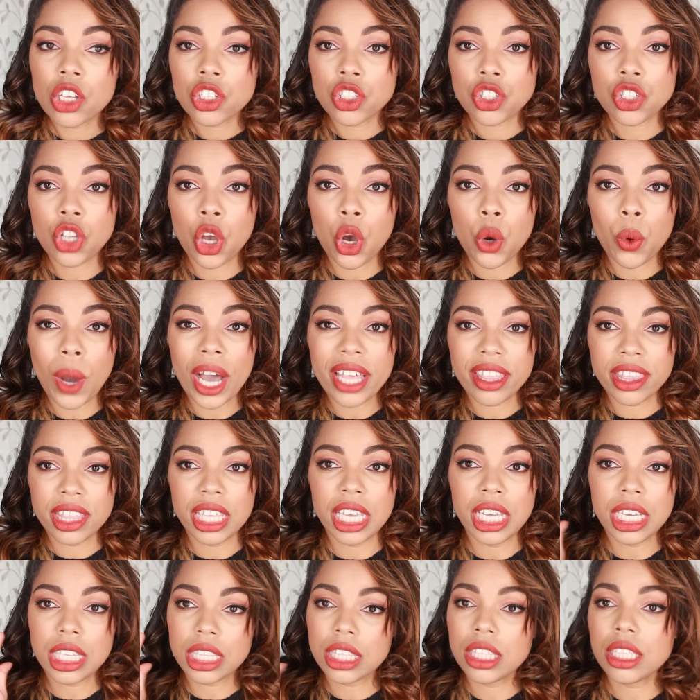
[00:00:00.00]
So I
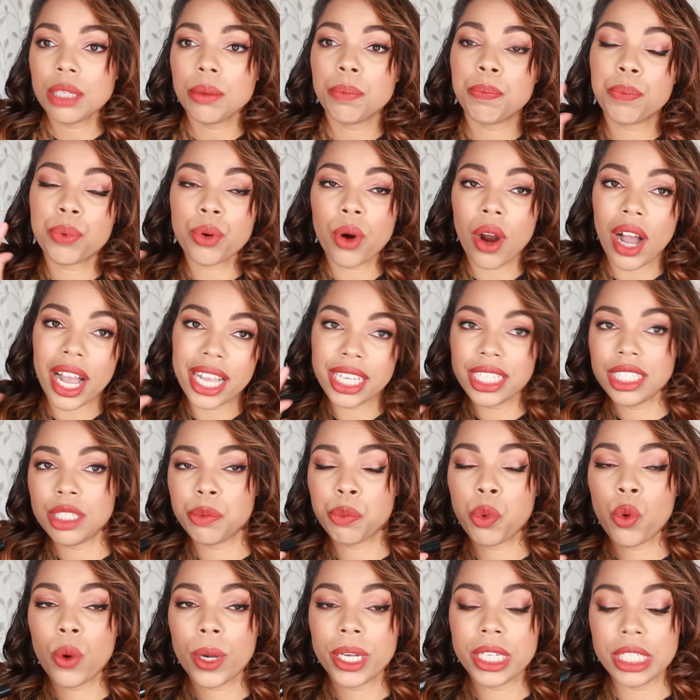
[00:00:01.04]
think the price
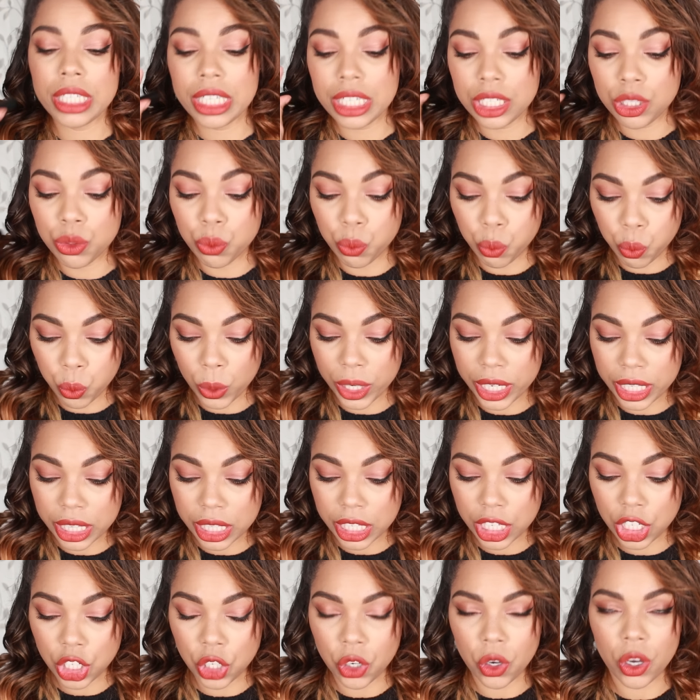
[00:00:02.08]
point is
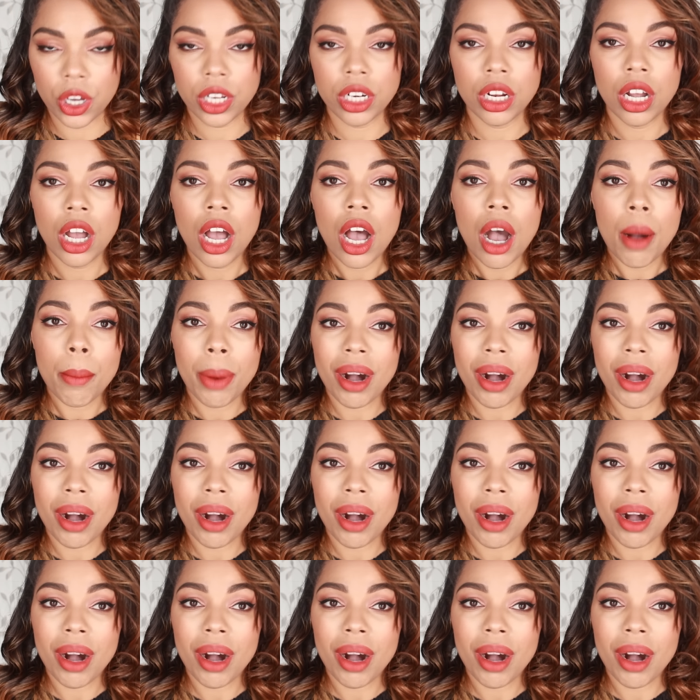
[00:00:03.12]
really good,